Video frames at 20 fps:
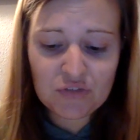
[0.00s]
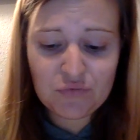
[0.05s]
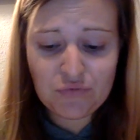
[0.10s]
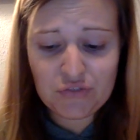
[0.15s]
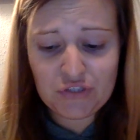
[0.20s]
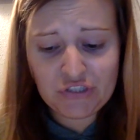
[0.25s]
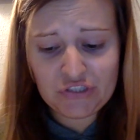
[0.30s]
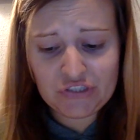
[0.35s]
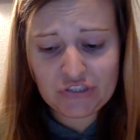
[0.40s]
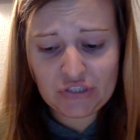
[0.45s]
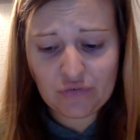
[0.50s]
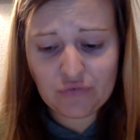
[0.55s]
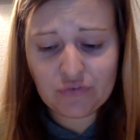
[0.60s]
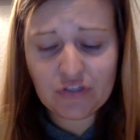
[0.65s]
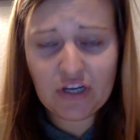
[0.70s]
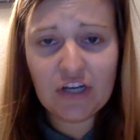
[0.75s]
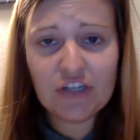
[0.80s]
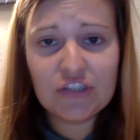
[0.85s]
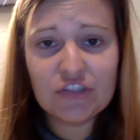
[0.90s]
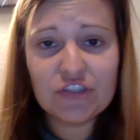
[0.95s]
feeling
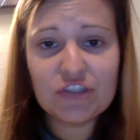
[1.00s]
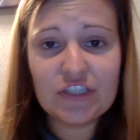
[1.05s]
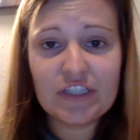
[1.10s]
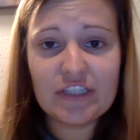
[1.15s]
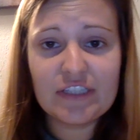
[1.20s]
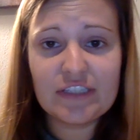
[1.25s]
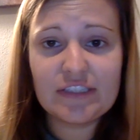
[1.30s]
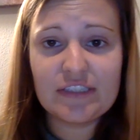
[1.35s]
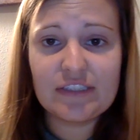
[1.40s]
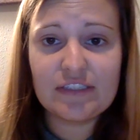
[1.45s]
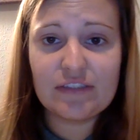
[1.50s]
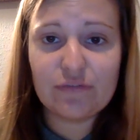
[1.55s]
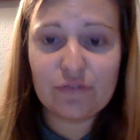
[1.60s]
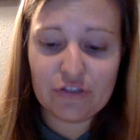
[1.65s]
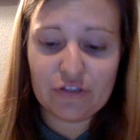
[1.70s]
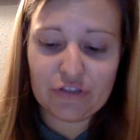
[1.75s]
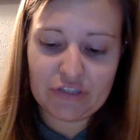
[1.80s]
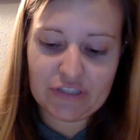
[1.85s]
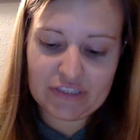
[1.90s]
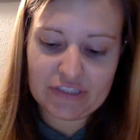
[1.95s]
self-conscious,
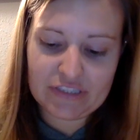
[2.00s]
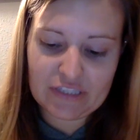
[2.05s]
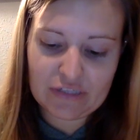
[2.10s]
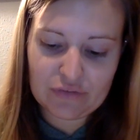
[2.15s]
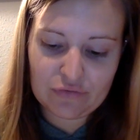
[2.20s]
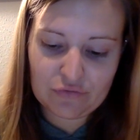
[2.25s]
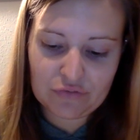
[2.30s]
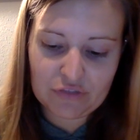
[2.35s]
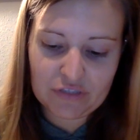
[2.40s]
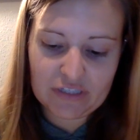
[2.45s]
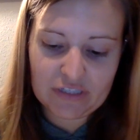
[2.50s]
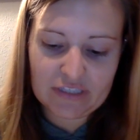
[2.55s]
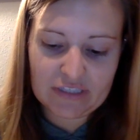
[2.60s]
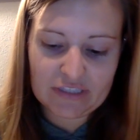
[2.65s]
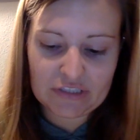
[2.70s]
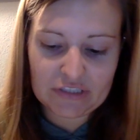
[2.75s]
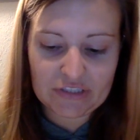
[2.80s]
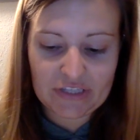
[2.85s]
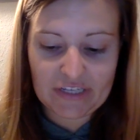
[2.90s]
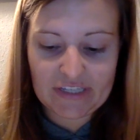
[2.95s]
feeling
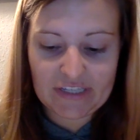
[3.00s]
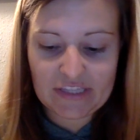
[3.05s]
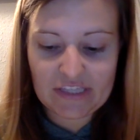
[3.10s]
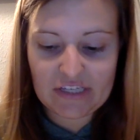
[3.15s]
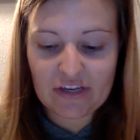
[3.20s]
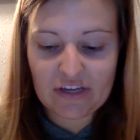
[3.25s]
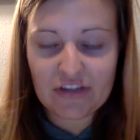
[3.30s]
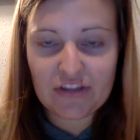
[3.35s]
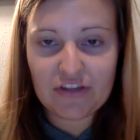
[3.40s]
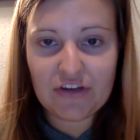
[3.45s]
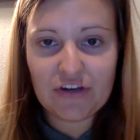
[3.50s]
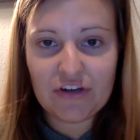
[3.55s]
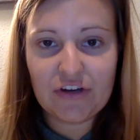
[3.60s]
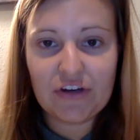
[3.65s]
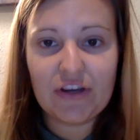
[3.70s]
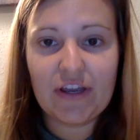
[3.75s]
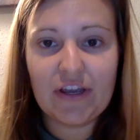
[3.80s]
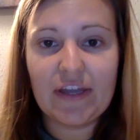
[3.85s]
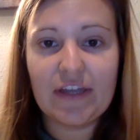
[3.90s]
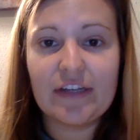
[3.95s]
different or like the
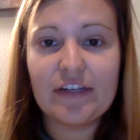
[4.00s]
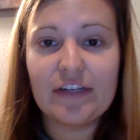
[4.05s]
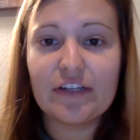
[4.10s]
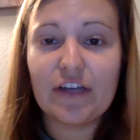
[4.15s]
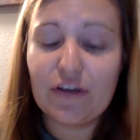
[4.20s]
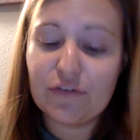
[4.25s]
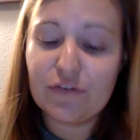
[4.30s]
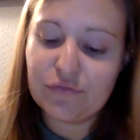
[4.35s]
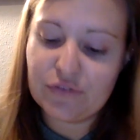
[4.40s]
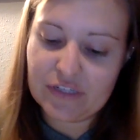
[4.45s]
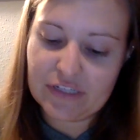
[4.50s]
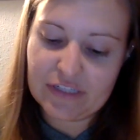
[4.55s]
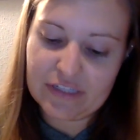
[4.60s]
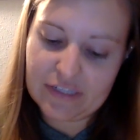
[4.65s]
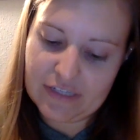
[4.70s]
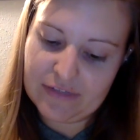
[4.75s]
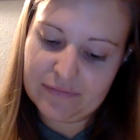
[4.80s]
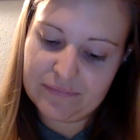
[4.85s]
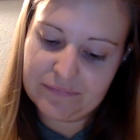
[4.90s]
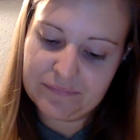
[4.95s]
other, and not
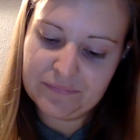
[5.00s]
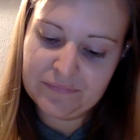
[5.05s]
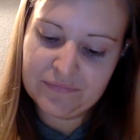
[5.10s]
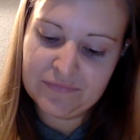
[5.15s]
fitting in.